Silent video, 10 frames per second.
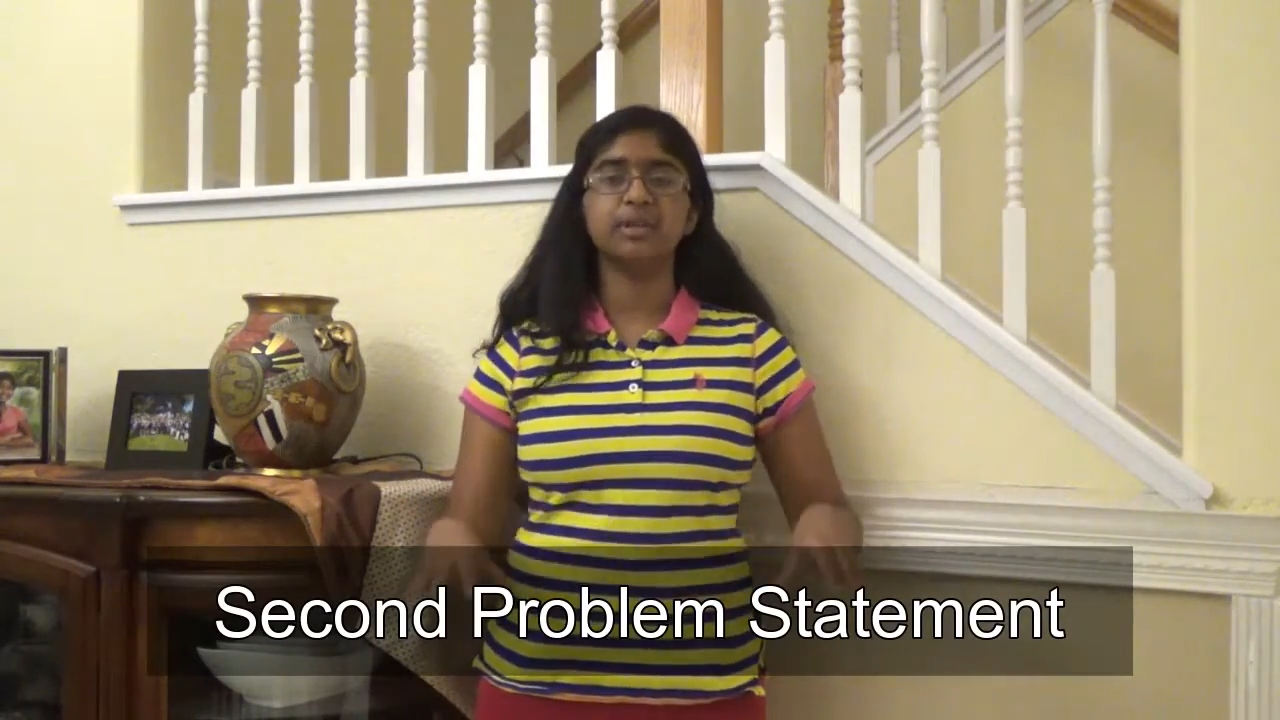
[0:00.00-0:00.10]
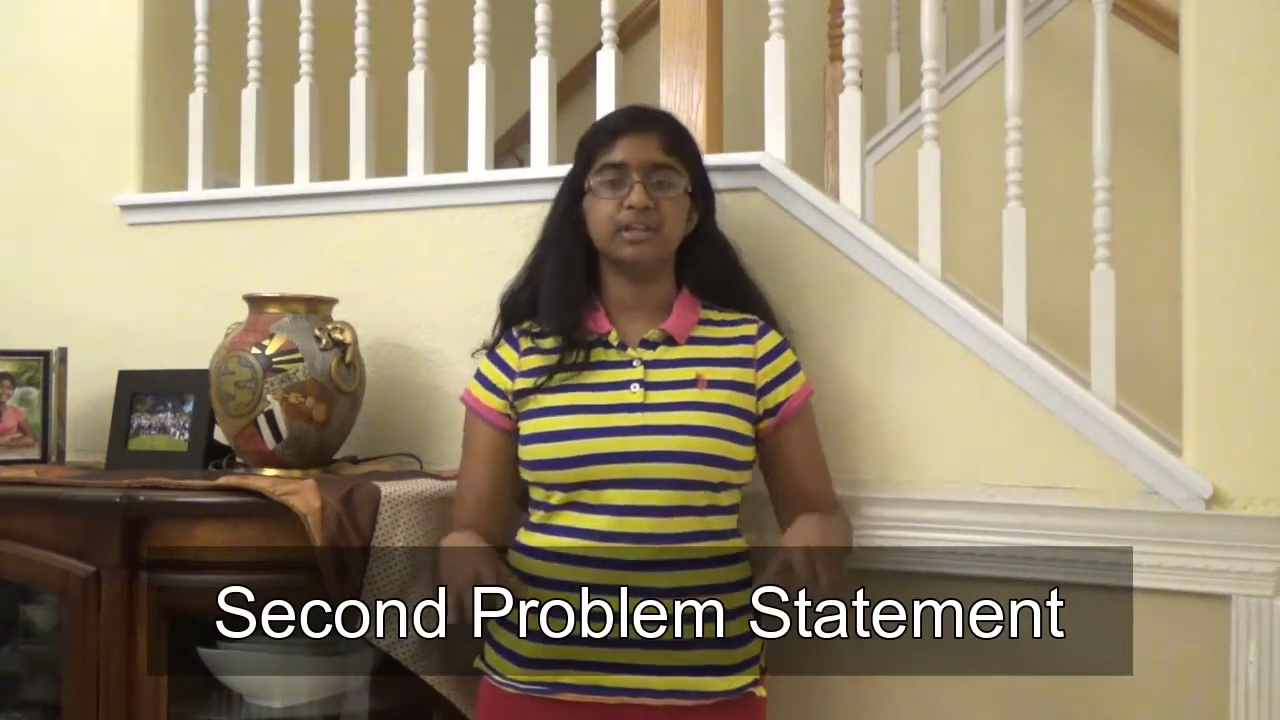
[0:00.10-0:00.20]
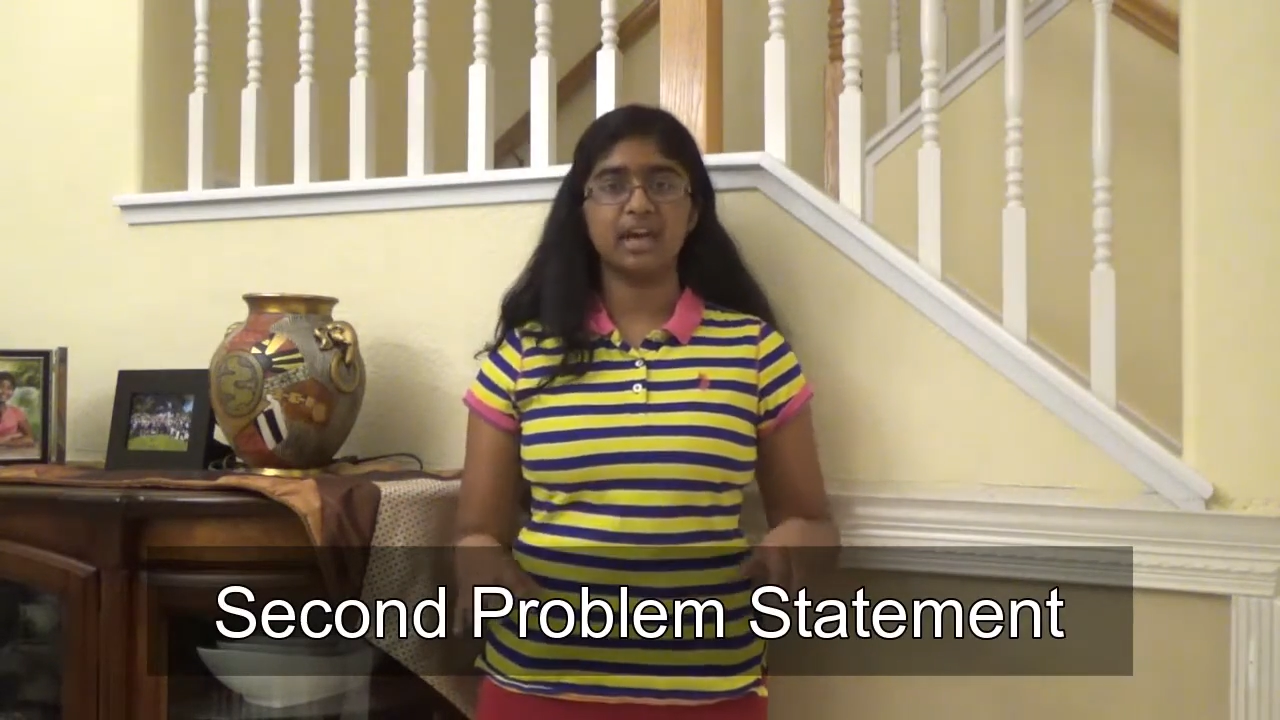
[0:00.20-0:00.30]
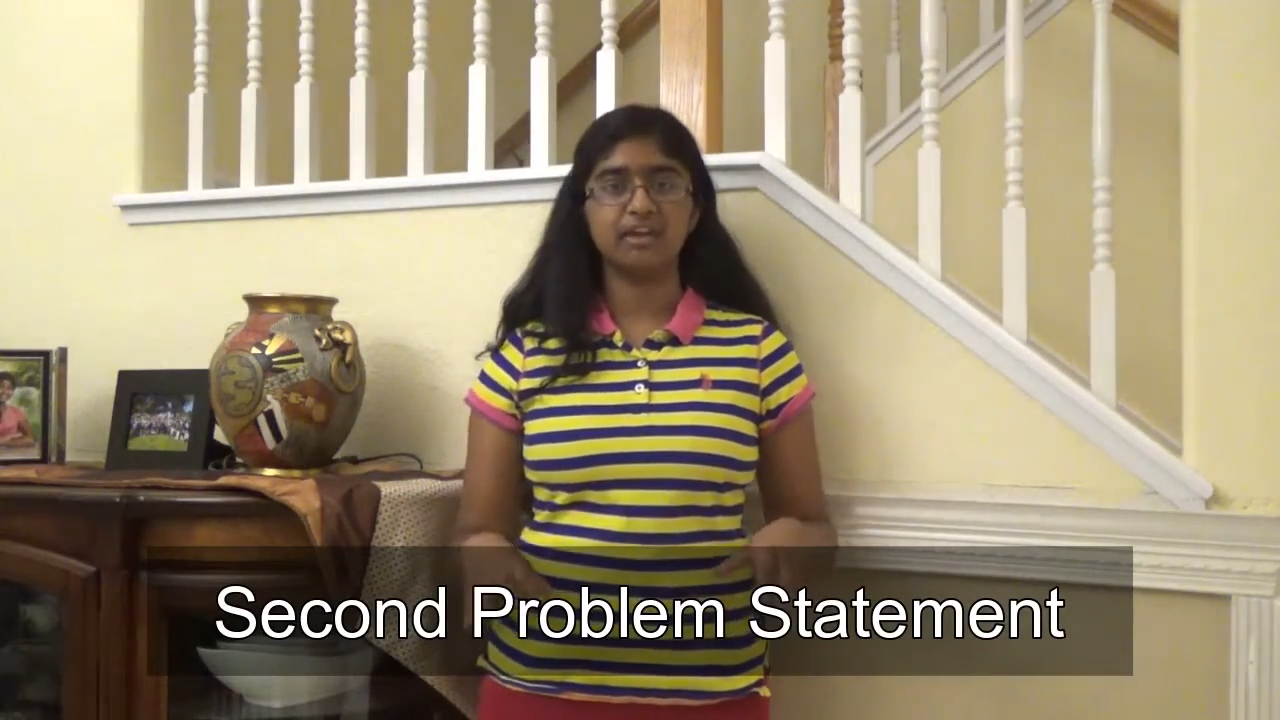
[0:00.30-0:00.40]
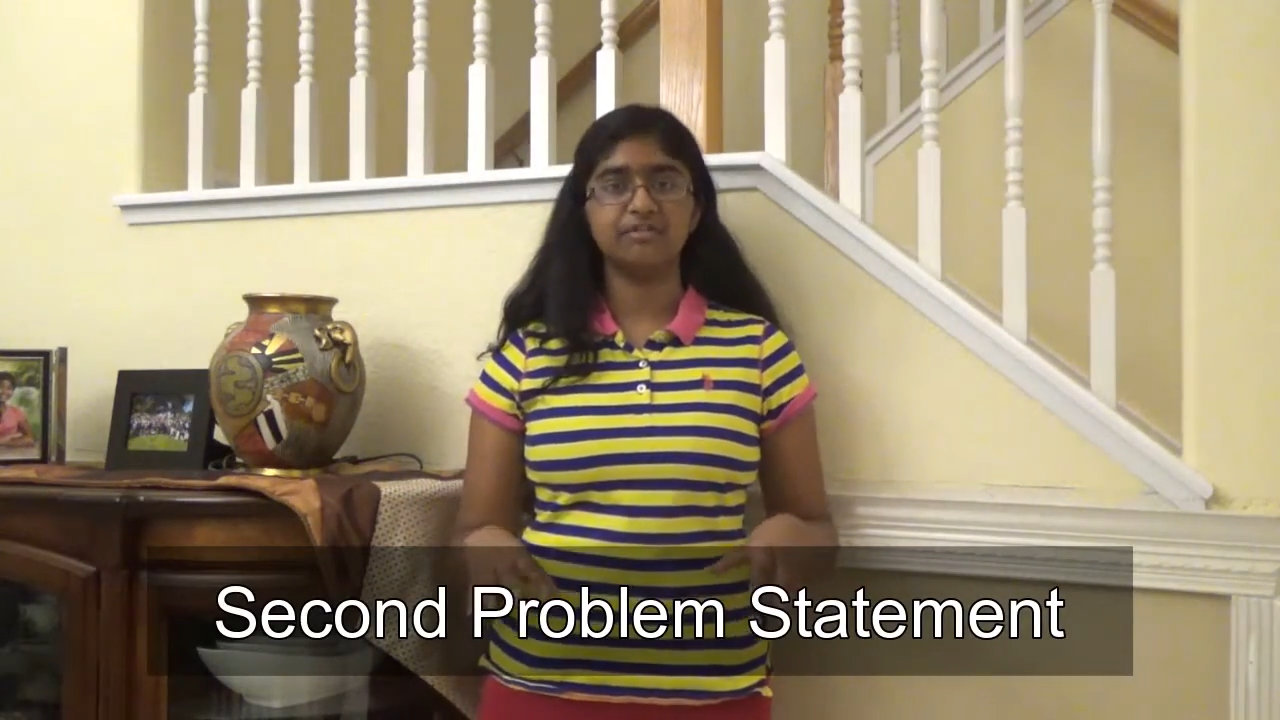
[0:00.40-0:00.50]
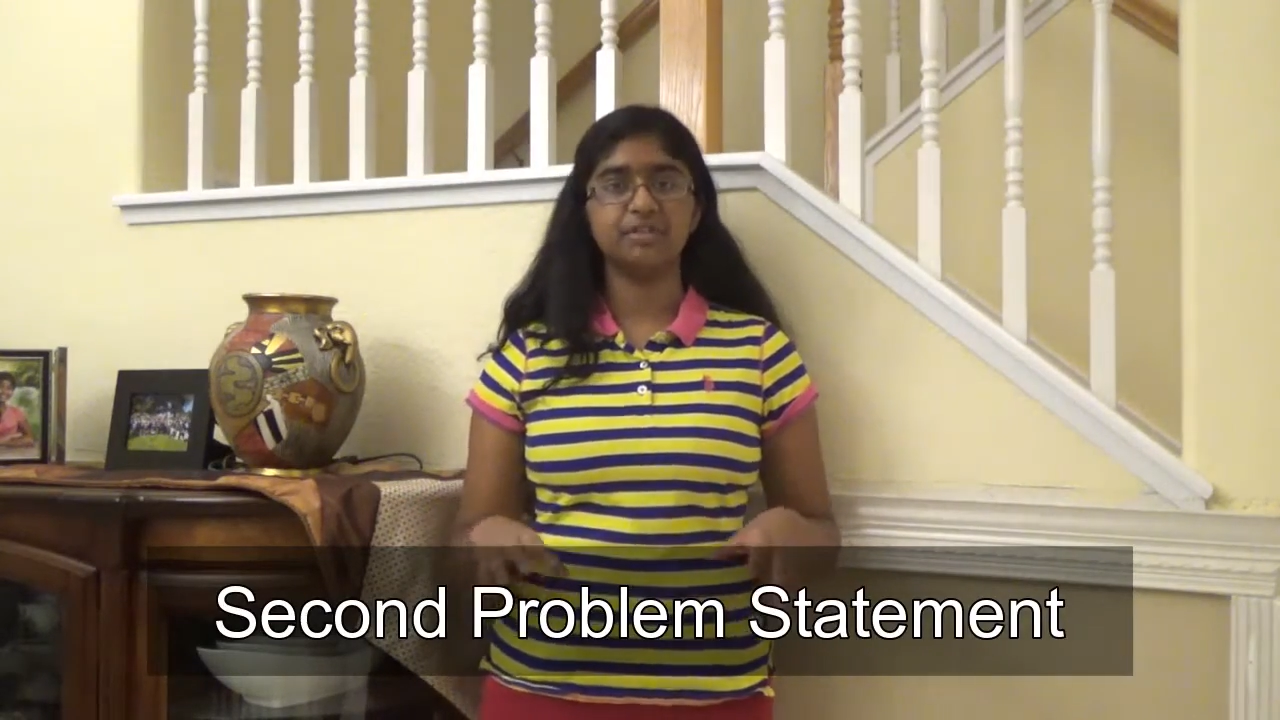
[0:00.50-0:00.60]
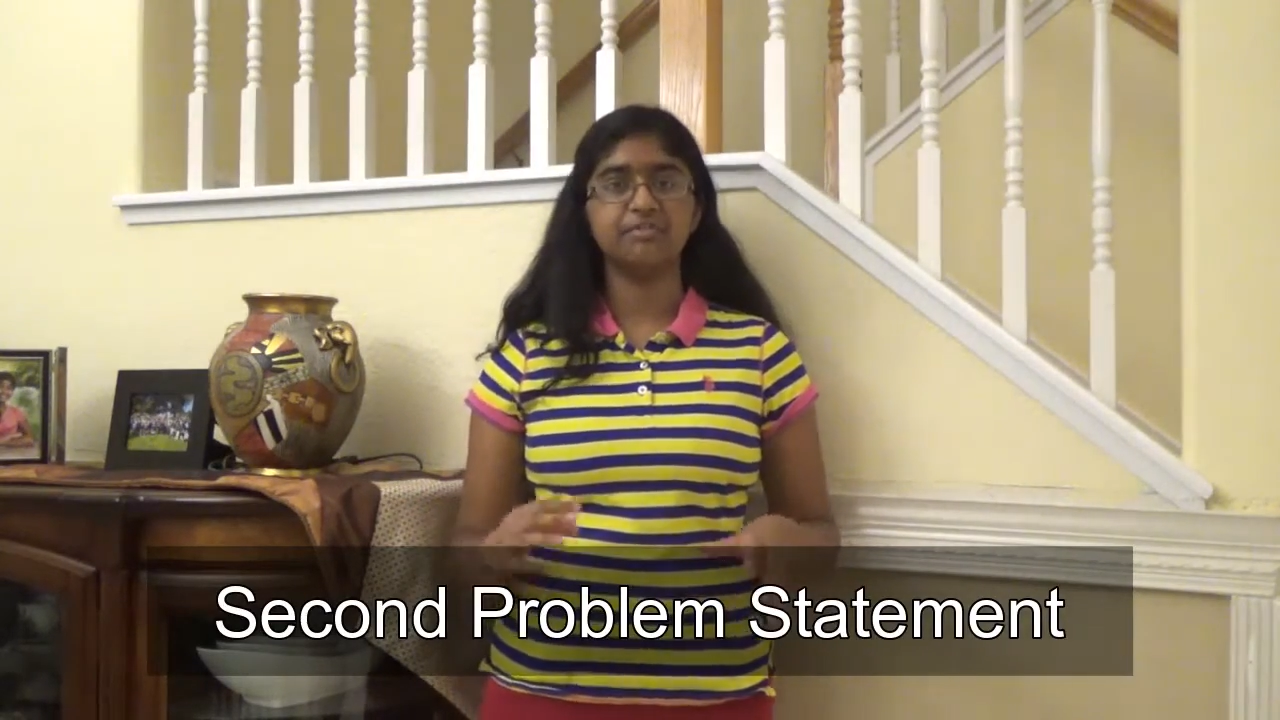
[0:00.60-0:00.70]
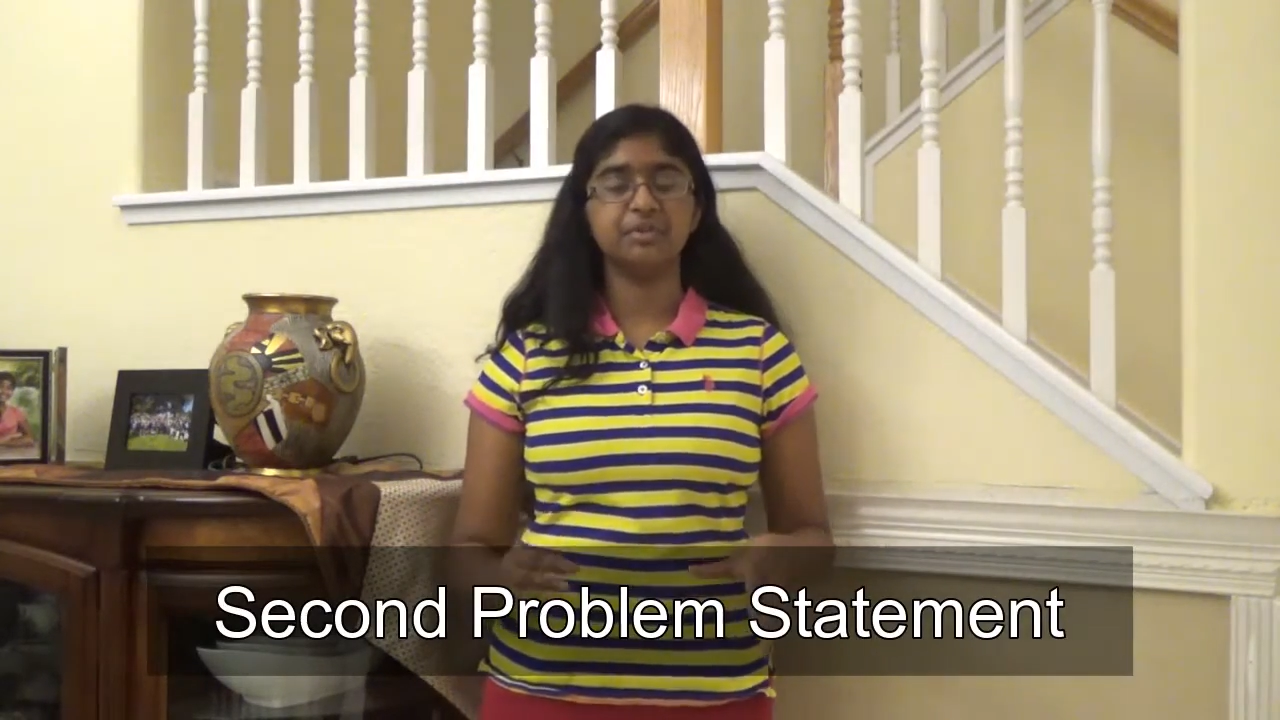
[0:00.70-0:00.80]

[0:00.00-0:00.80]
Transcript: plan ahead for the